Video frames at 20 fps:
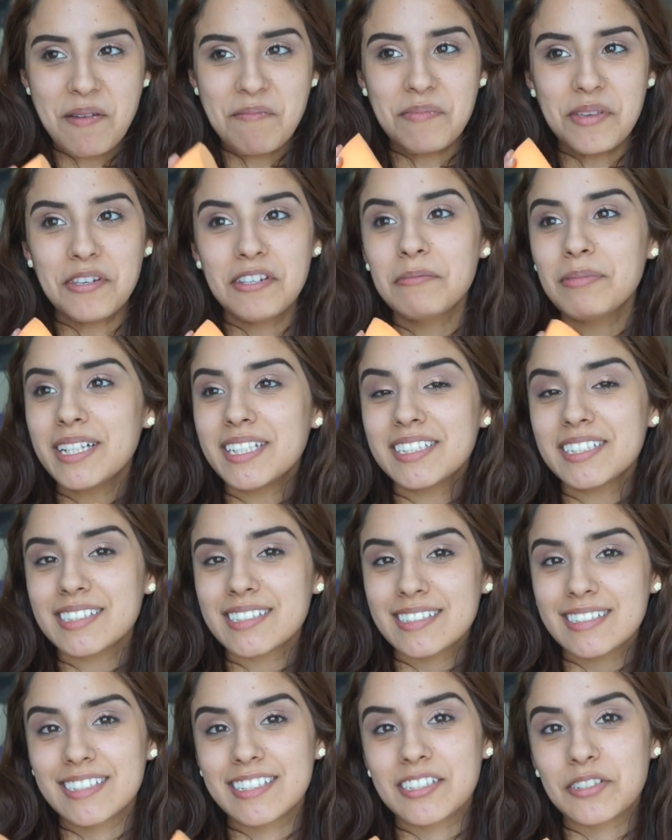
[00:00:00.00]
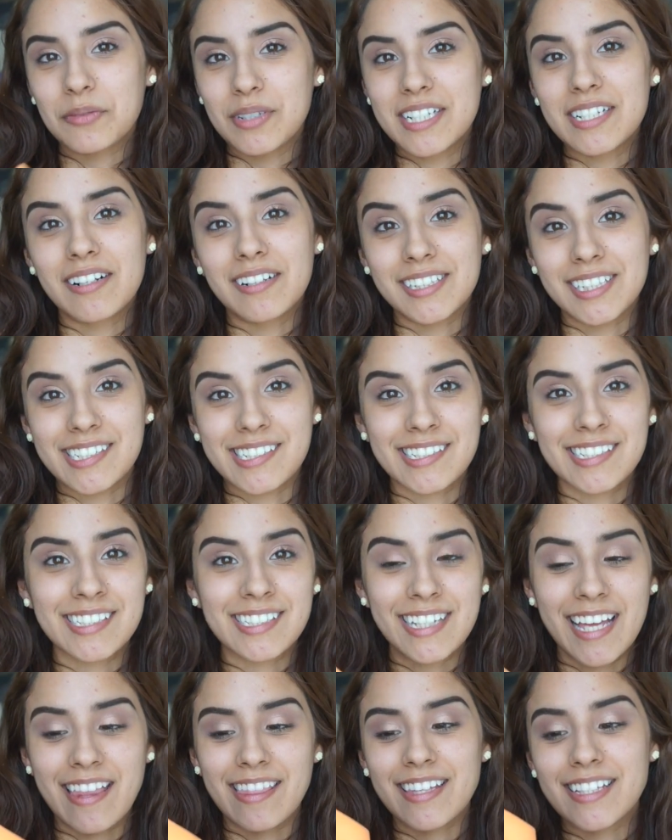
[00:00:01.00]
Beauty blenders are like
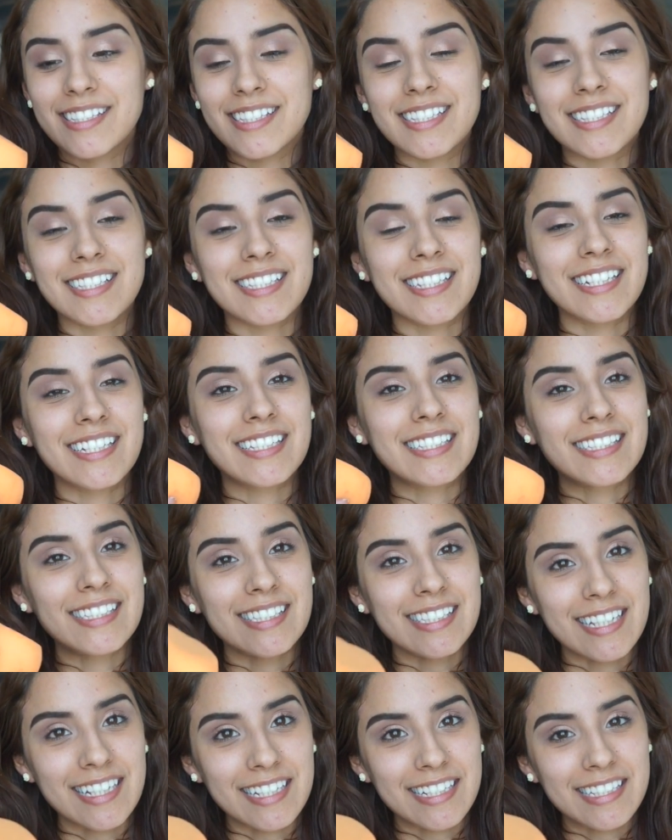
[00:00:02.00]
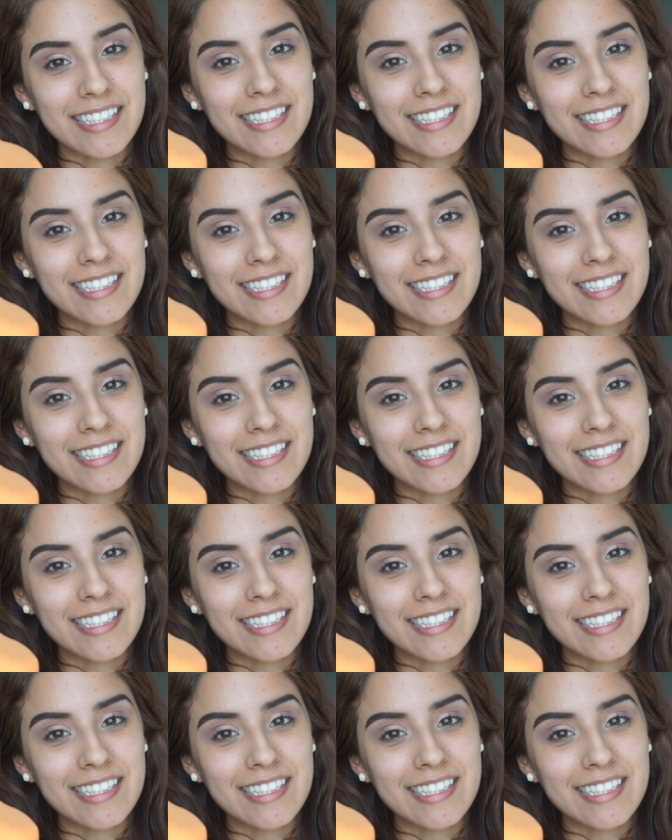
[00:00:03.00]
$20 and this is like $6.